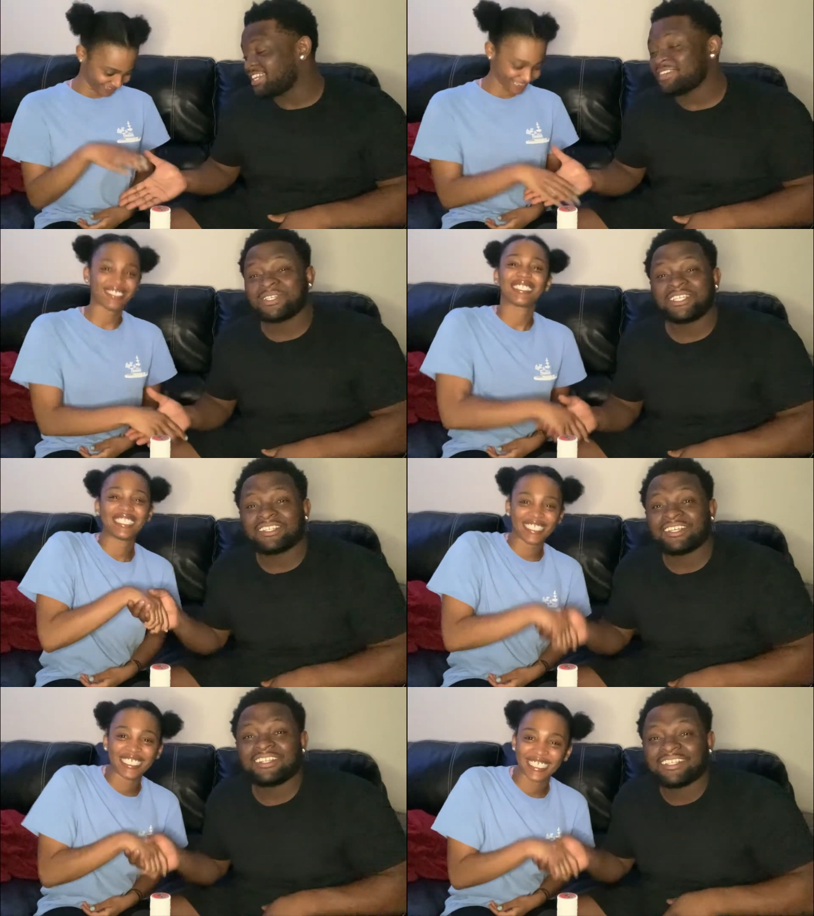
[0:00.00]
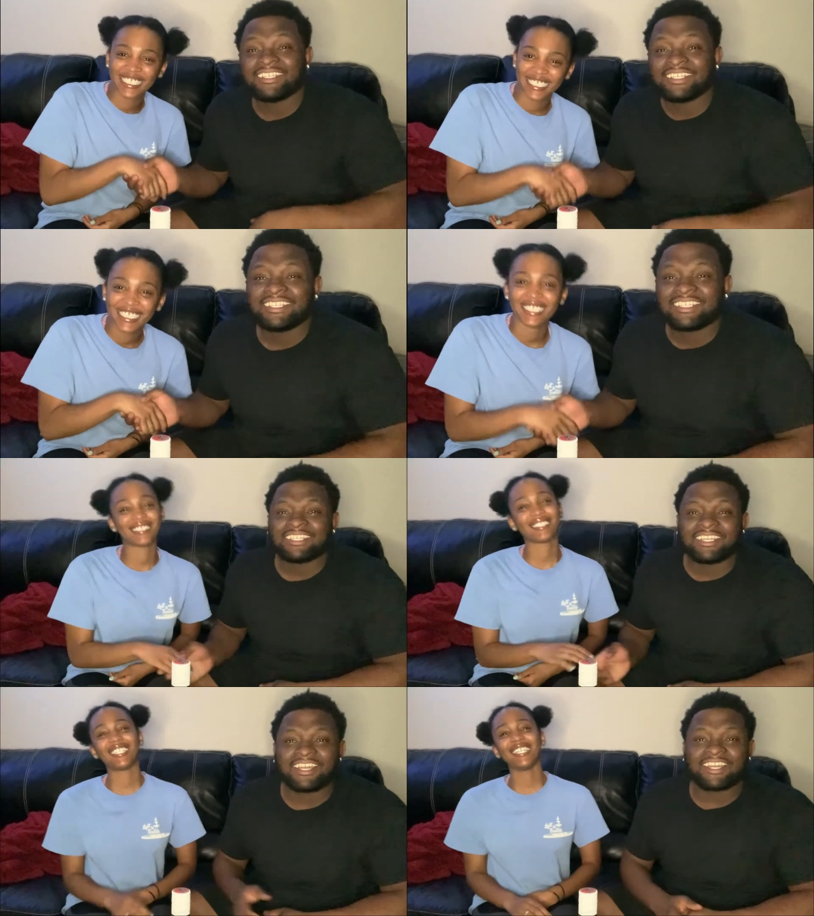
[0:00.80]
Speaker 1: I will,
Speaker 2: though.
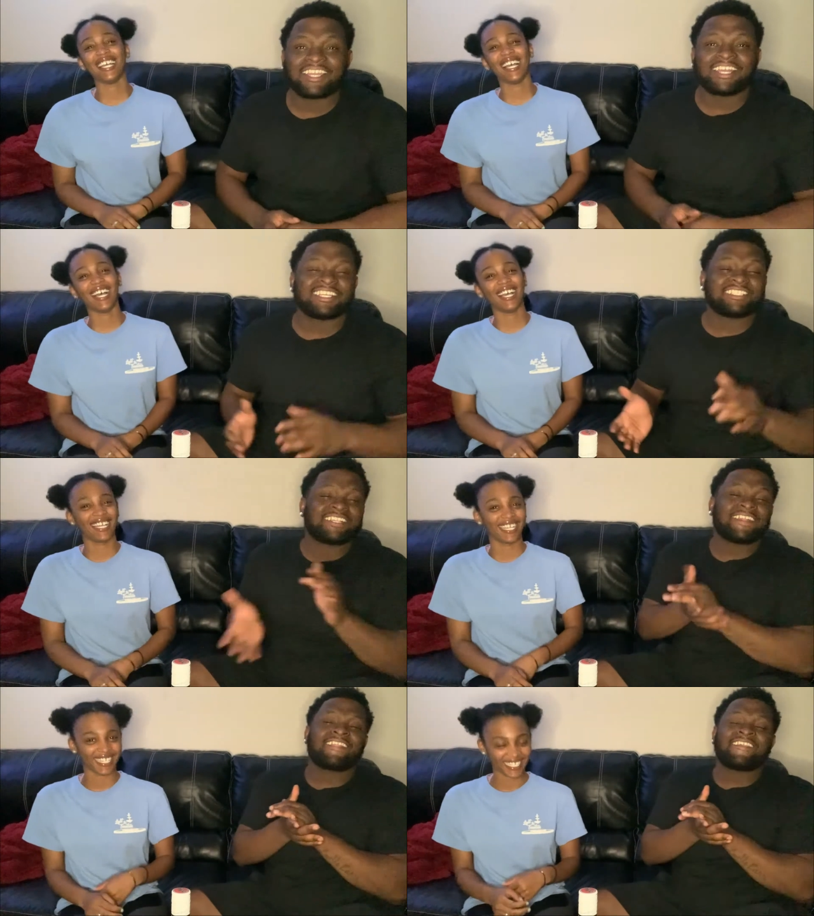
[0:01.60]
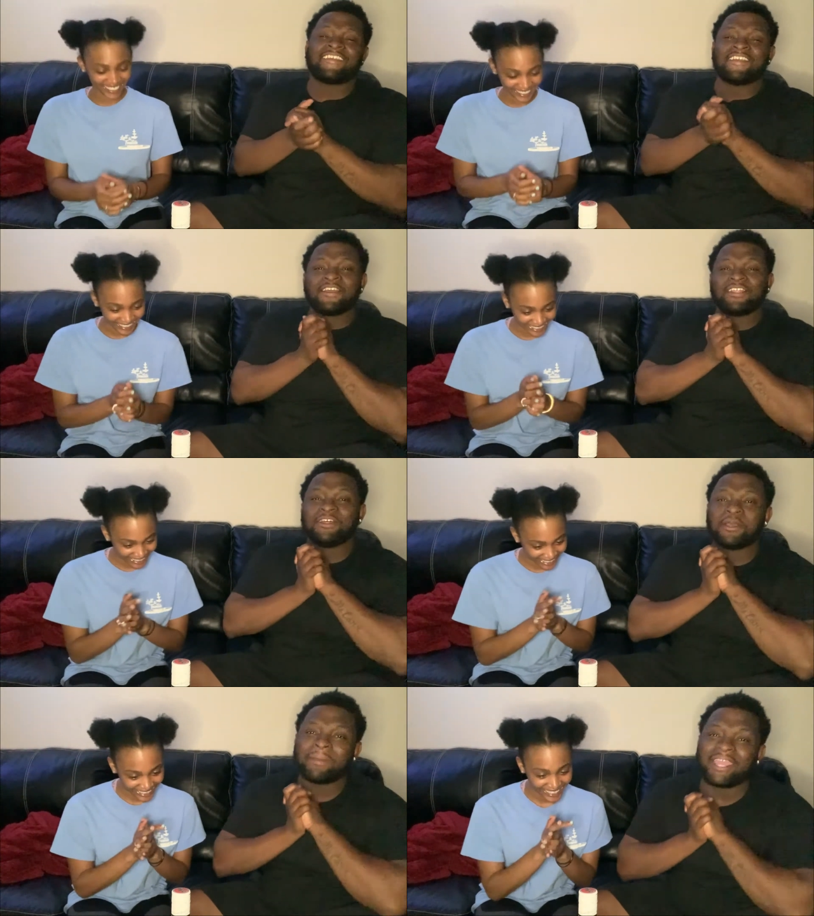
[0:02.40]
Right,
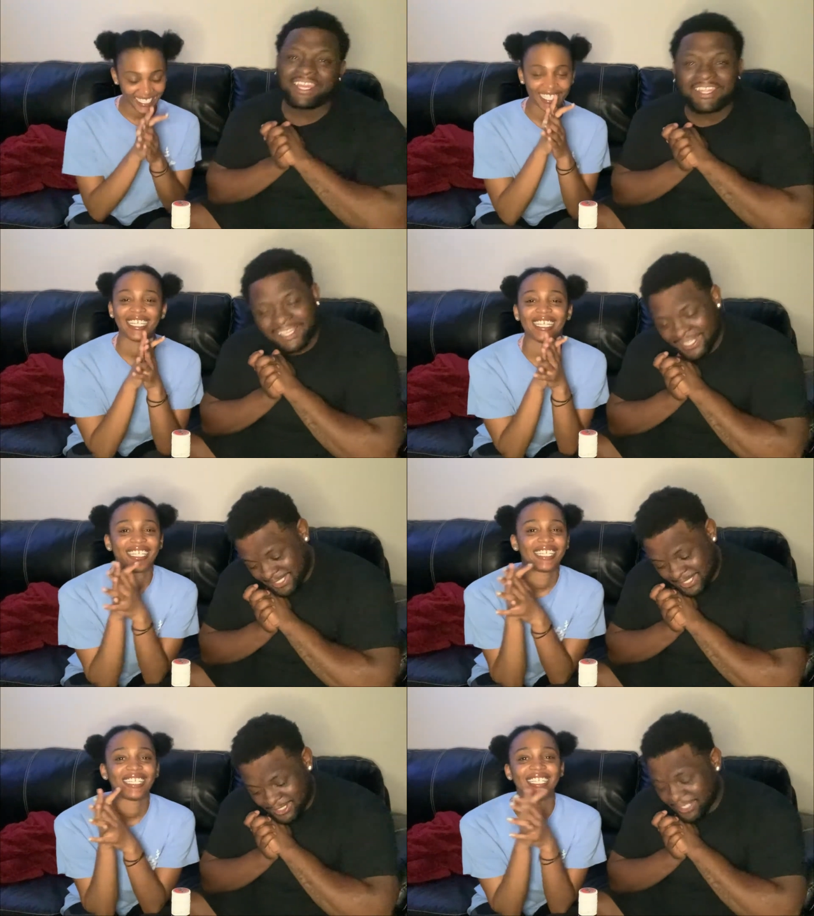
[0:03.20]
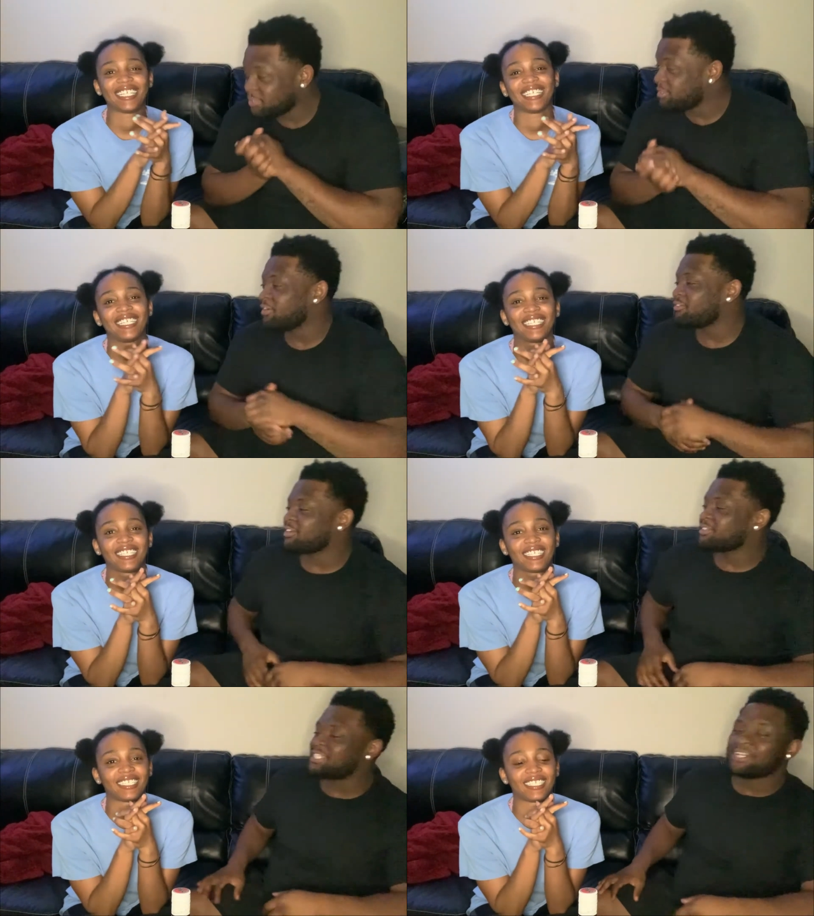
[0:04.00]
Speaker 1: look, man, uh, you go
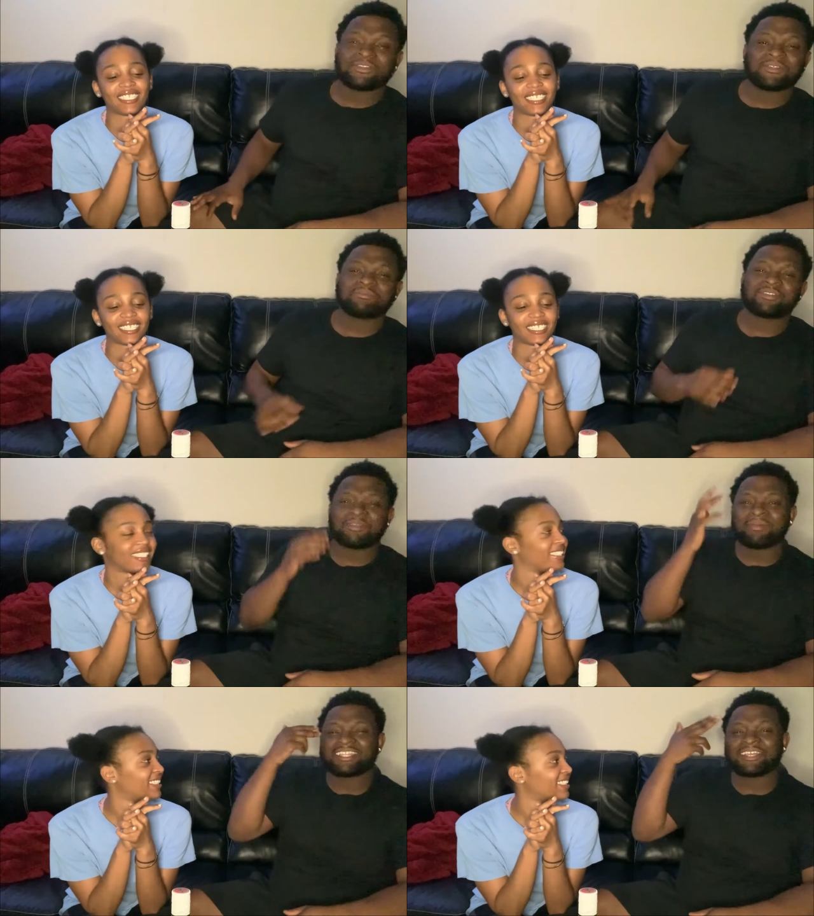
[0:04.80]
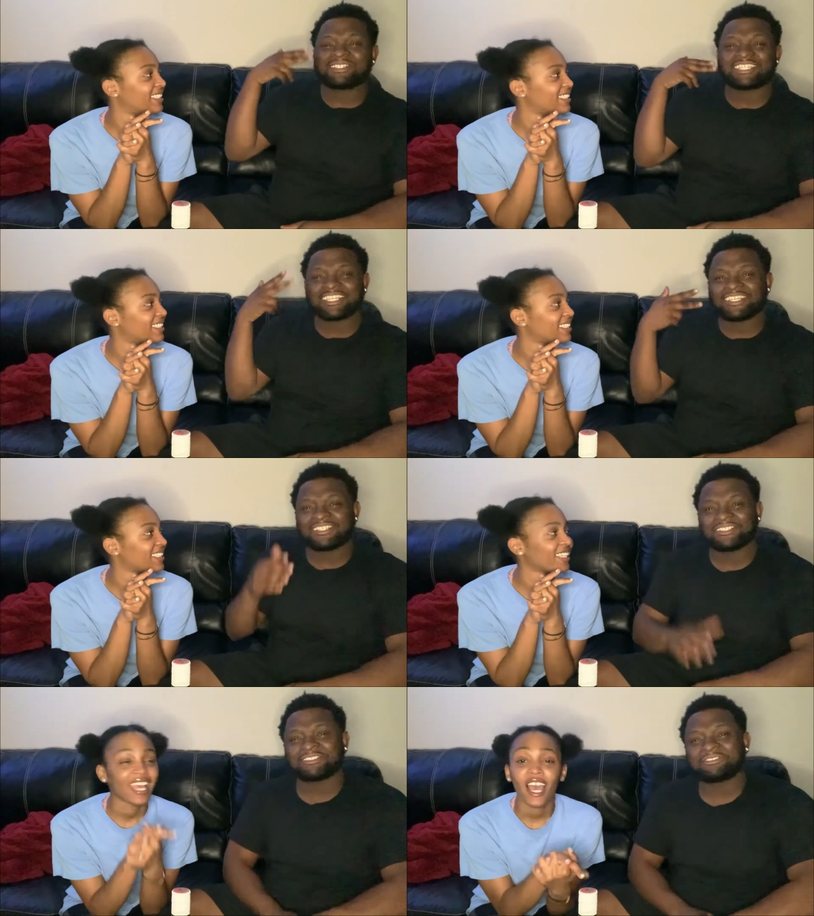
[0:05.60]
first. I'll get my thoughts together.
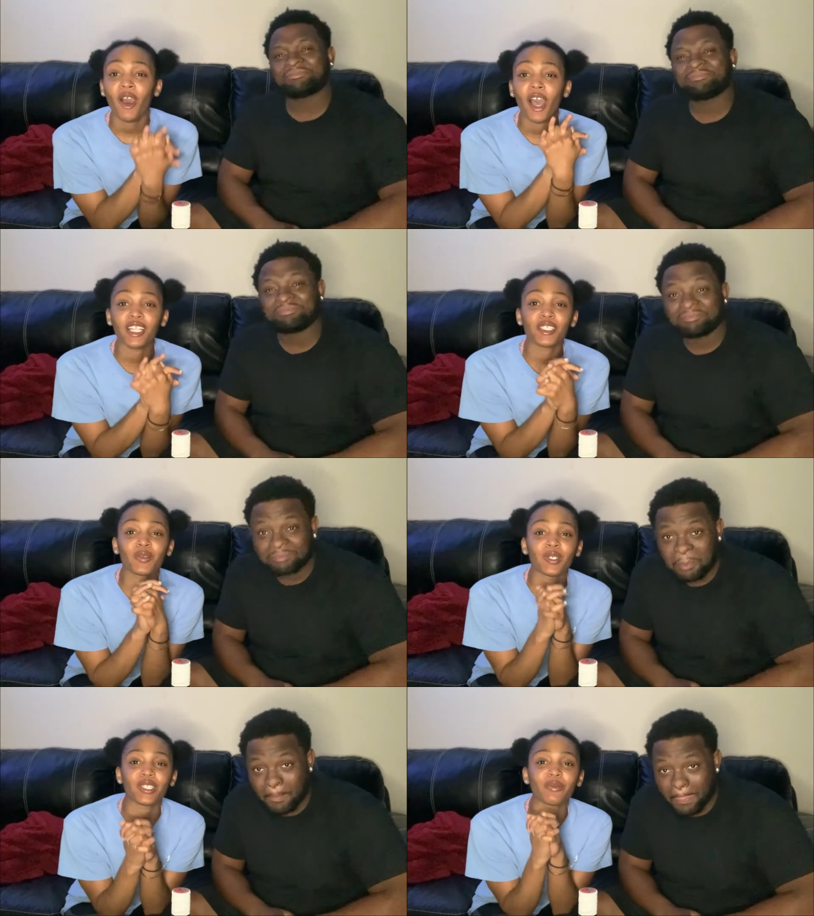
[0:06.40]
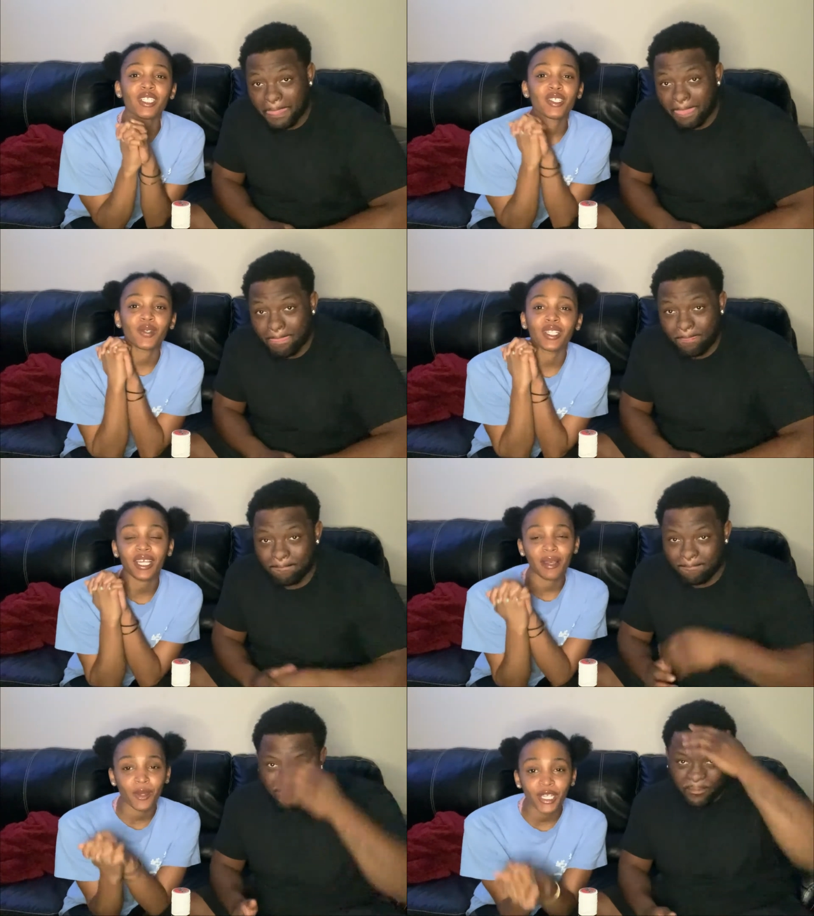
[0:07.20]
Speaker 2: I just wanted, we just wanted to
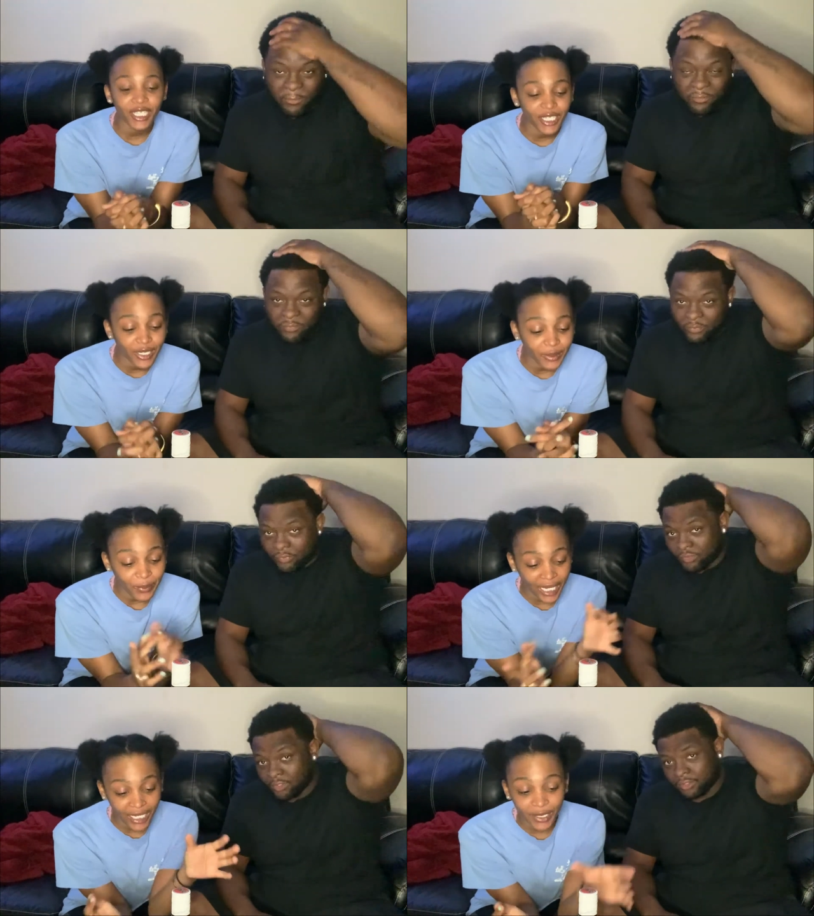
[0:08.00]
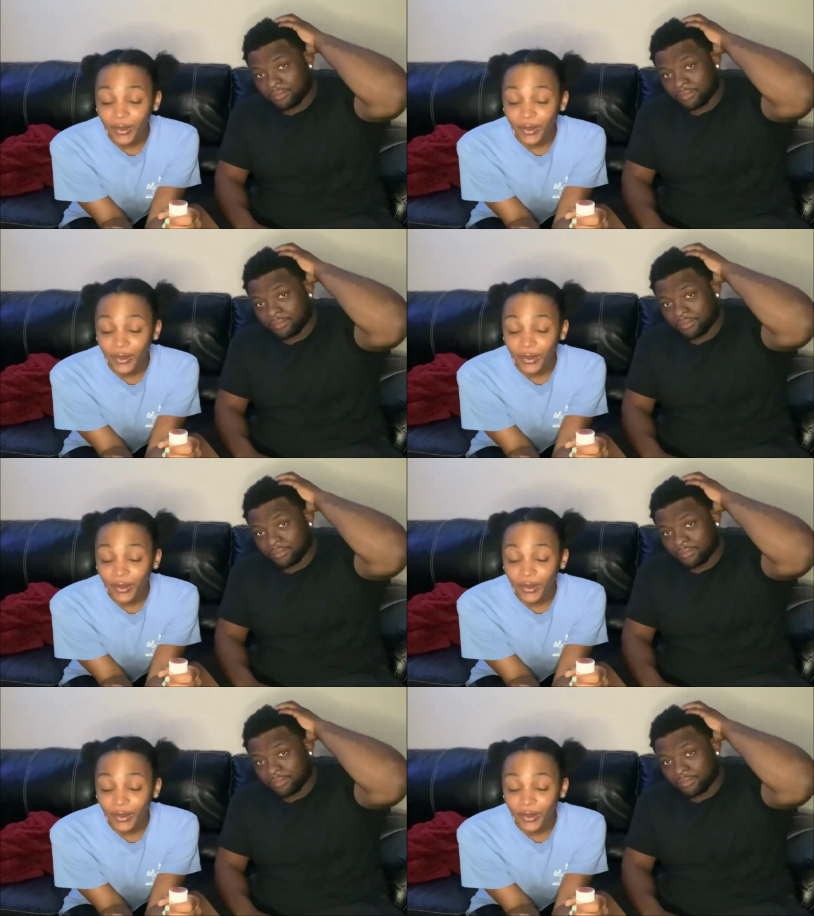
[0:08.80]
come on here. We got a